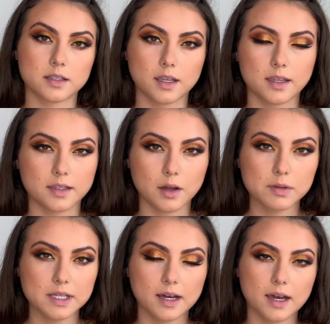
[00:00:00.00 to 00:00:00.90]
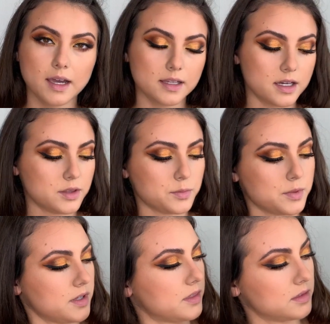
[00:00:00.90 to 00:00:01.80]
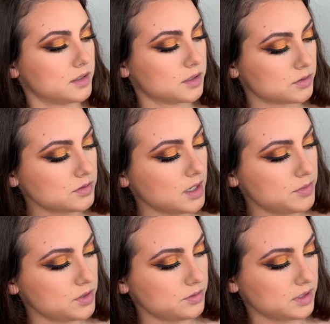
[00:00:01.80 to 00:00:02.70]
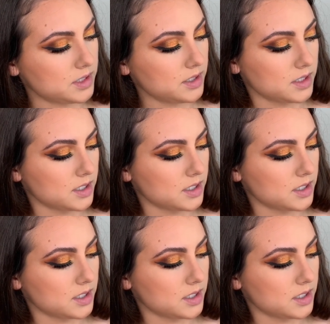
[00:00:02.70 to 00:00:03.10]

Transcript: And I will highlight with the Huda Beauty